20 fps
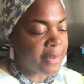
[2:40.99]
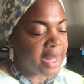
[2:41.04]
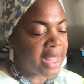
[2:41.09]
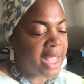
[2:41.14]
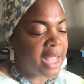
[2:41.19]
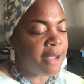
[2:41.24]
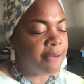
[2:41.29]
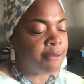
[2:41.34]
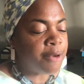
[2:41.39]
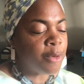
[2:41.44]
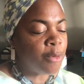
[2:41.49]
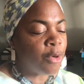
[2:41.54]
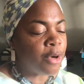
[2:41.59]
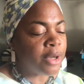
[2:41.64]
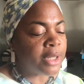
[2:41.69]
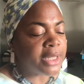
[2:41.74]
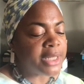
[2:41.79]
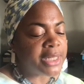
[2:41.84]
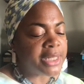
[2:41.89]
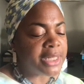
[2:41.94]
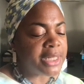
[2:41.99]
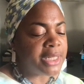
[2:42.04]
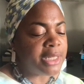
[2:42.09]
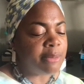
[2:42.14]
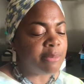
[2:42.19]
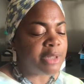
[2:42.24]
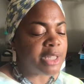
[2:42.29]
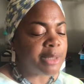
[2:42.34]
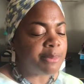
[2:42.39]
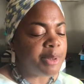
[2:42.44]
Everyone
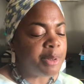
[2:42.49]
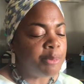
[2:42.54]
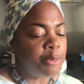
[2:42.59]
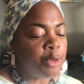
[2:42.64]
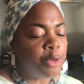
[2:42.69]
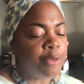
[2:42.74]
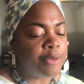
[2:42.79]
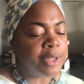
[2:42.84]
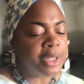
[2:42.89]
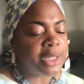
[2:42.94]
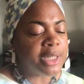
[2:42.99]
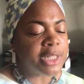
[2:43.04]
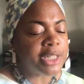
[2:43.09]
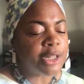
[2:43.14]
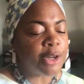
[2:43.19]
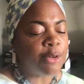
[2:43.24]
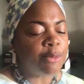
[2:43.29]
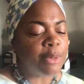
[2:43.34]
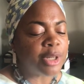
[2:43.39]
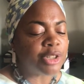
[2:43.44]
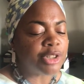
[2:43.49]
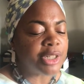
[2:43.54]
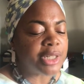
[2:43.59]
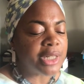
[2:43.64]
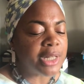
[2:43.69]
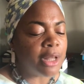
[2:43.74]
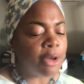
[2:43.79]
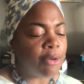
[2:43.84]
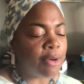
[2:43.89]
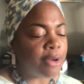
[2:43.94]
seems to be moving so much
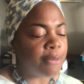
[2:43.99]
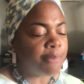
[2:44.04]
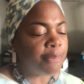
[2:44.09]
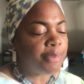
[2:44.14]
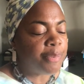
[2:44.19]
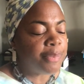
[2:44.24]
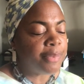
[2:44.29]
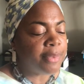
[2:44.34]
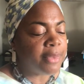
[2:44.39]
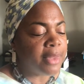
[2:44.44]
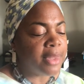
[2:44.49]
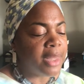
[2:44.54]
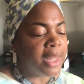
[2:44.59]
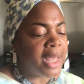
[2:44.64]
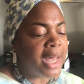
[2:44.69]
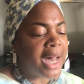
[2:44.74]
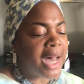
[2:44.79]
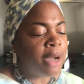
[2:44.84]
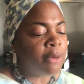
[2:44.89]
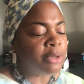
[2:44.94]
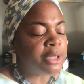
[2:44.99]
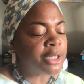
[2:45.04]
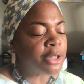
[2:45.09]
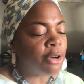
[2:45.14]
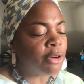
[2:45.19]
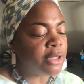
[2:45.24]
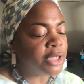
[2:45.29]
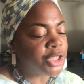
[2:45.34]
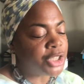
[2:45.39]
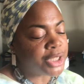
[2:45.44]
slower. I was
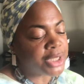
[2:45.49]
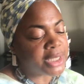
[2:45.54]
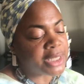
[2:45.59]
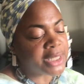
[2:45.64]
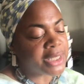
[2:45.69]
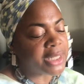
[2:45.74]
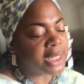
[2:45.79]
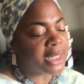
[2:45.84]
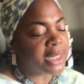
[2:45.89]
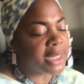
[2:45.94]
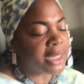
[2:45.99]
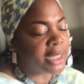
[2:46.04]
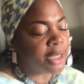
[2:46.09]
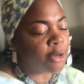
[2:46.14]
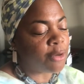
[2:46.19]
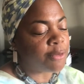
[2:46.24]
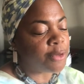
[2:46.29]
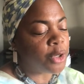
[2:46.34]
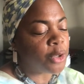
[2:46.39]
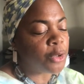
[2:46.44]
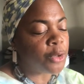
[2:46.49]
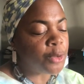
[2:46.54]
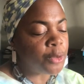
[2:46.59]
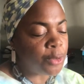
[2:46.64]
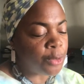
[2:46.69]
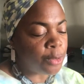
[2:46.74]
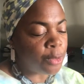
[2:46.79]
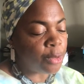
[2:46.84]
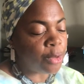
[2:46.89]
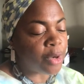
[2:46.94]
conscious suddenly of
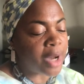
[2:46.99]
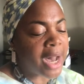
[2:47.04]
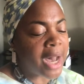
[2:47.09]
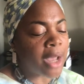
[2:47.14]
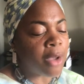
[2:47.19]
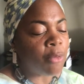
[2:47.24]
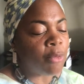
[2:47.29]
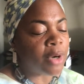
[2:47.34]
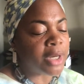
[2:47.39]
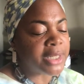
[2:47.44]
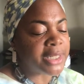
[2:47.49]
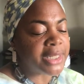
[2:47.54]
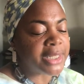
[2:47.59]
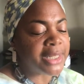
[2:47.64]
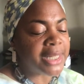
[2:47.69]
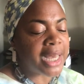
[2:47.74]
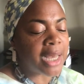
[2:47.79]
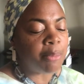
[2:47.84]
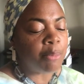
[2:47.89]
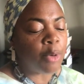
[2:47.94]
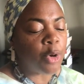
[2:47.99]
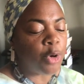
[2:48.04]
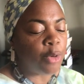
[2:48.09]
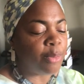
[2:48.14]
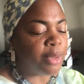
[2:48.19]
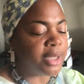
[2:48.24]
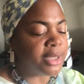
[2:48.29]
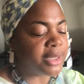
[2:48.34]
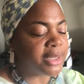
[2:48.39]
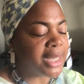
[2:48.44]
who I was in that
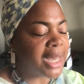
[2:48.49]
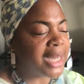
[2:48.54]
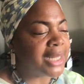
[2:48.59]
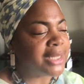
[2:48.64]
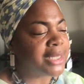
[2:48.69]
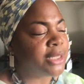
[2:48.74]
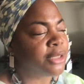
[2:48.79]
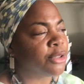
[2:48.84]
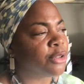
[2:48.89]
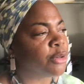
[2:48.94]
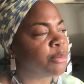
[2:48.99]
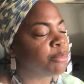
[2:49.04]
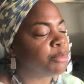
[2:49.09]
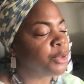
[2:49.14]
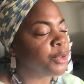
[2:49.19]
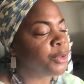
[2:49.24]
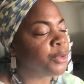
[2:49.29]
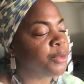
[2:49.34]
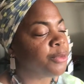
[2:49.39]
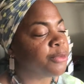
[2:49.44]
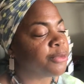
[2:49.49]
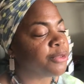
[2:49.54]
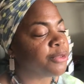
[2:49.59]
moment. I did not move.